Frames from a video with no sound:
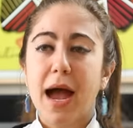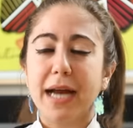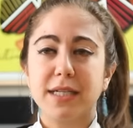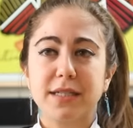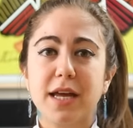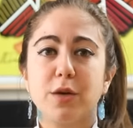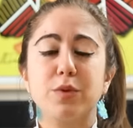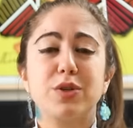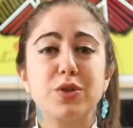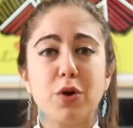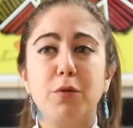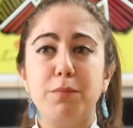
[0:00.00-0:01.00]
I just thought it was
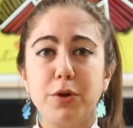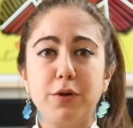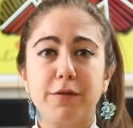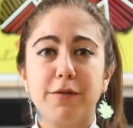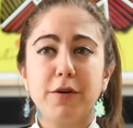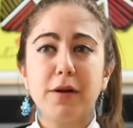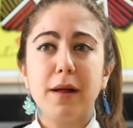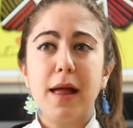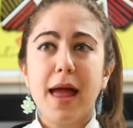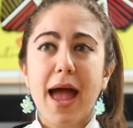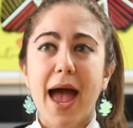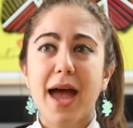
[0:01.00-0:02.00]
so beautiful
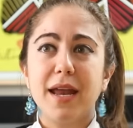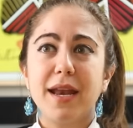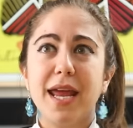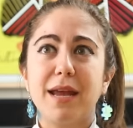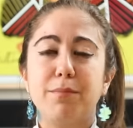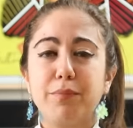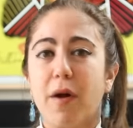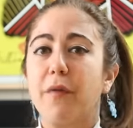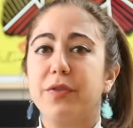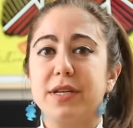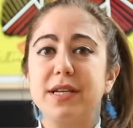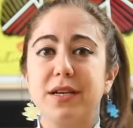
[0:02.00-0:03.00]
and it
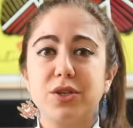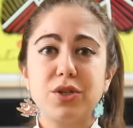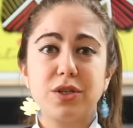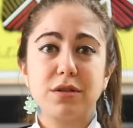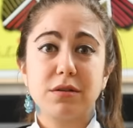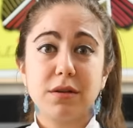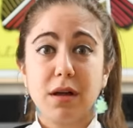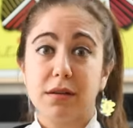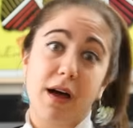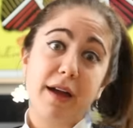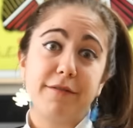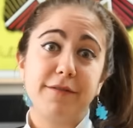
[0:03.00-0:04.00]
brought the dish
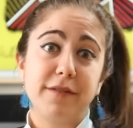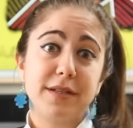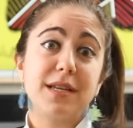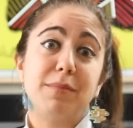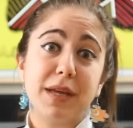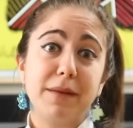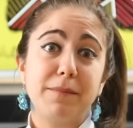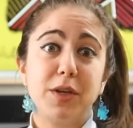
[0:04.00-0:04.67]
alive to me.